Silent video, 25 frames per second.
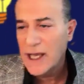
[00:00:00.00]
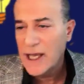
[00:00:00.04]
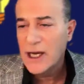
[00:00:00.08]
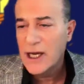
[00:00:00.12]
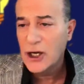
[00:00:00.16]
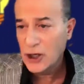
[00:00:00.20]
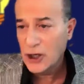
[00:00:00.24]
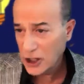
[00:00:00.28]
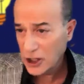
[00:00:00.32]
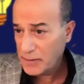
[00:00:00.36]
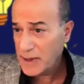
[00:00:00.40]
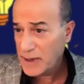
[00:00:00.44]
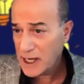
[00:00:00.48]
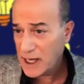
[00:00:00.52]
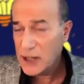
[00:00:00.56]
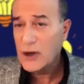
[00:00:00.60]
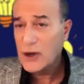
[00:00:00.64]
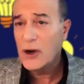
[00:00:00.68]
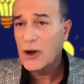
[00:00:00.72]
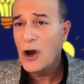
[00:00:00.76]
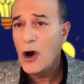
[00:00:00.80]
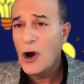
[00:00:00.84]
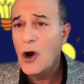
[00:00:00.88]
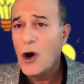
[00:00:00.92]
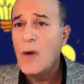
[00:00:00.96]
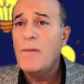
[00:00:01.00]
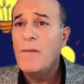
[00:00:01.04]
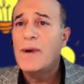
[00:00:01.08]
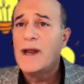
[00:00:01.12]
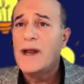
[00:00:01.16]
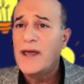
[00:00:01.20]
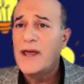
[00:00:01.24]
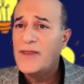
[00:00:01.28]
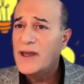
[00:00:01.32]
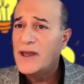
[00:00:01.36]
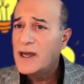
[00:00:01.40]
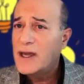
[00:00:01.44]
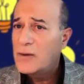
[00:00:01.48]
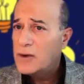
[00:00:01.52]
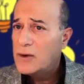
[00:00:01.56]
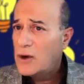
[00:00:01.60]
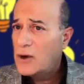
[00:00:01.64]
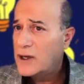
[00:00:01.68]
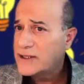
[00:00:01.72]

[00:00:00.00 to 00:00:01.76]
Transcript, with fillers: It could be in your home, but I think it would